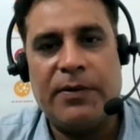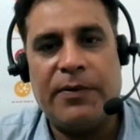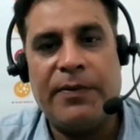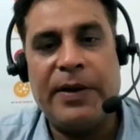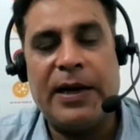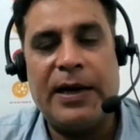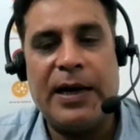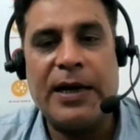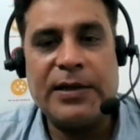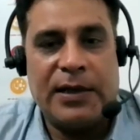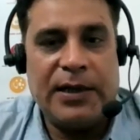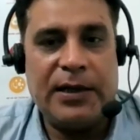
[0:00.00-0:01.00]
we can
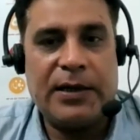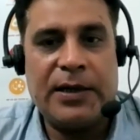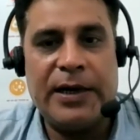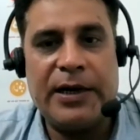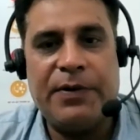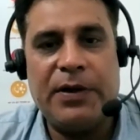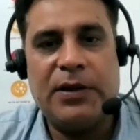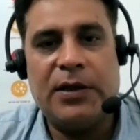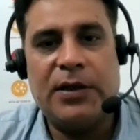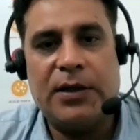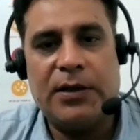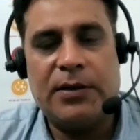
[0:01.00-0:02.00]
largely connect with
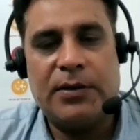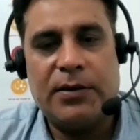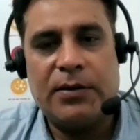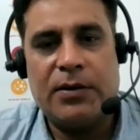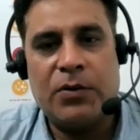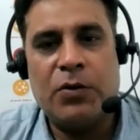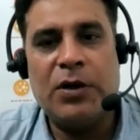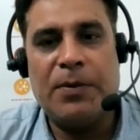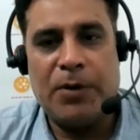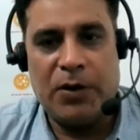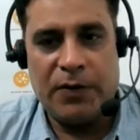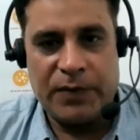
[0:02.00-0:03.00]
a good
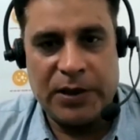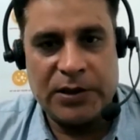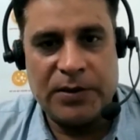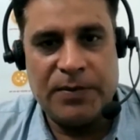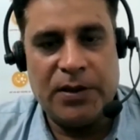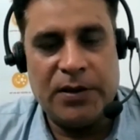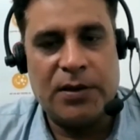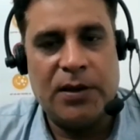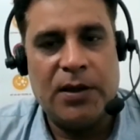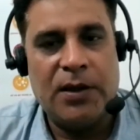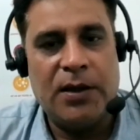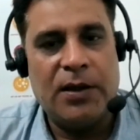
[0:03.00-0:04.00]
number of customers.
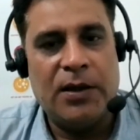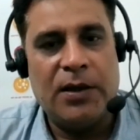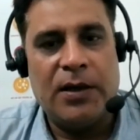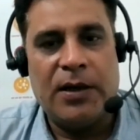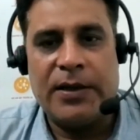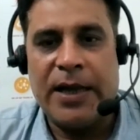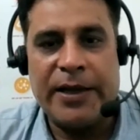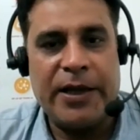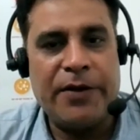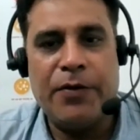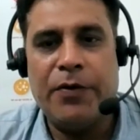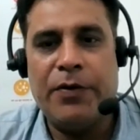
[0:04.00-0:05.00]

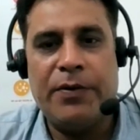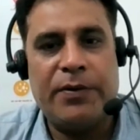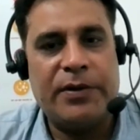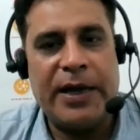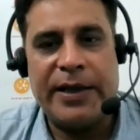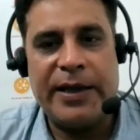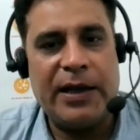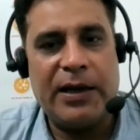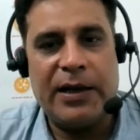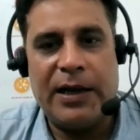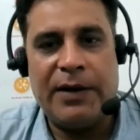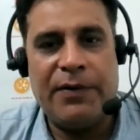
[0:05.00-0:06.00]

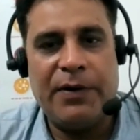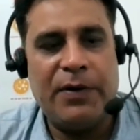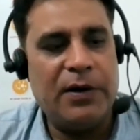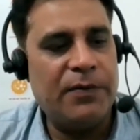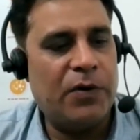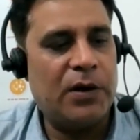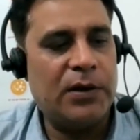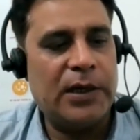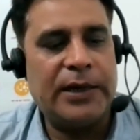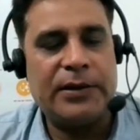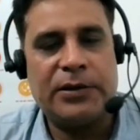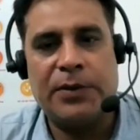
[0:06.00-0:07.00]
Thanking everyone for
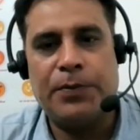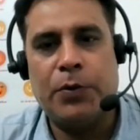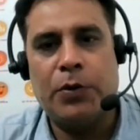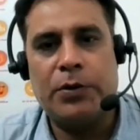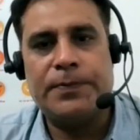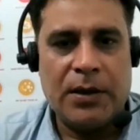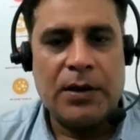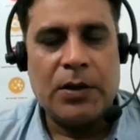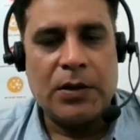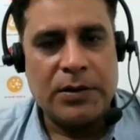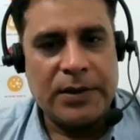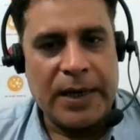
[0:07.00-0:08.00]
that support.
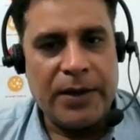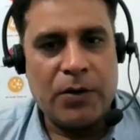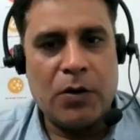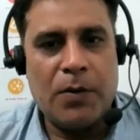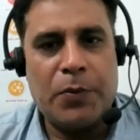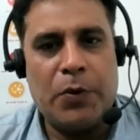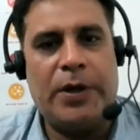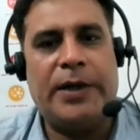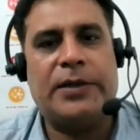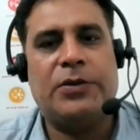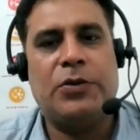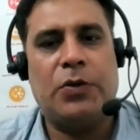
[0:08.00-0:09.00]
Telecom
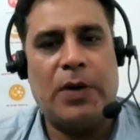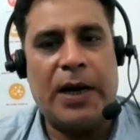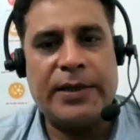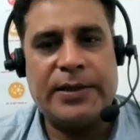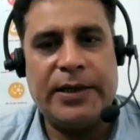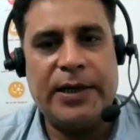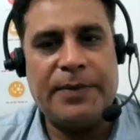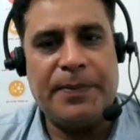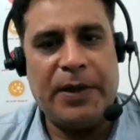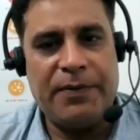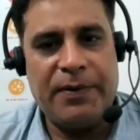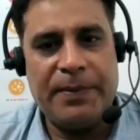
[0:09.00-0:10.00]
products jo aaj ke date
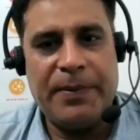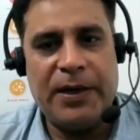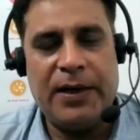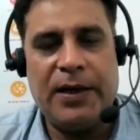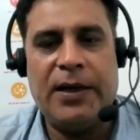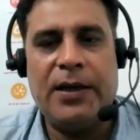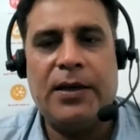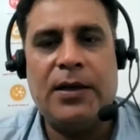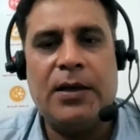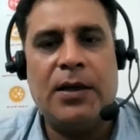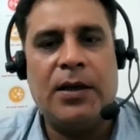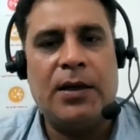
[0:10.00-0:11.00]
mein available hain
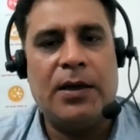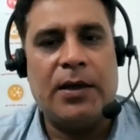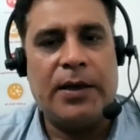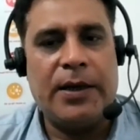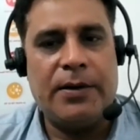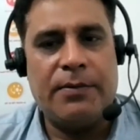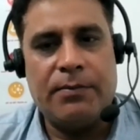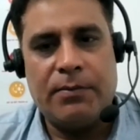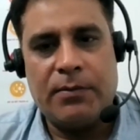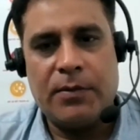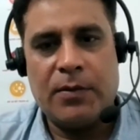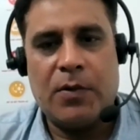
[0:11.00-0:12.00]
in
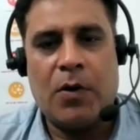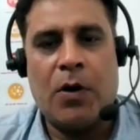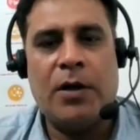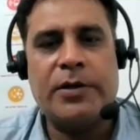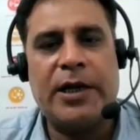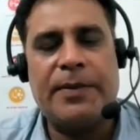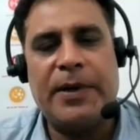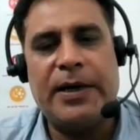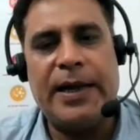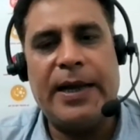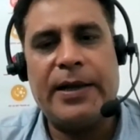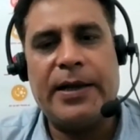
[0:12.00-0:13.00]
all segment
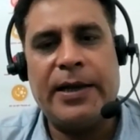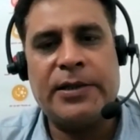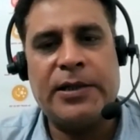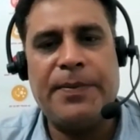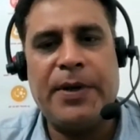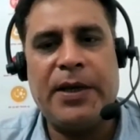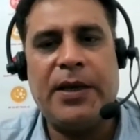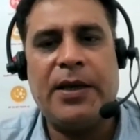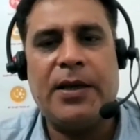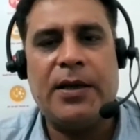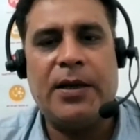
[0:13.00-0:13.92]
like SME,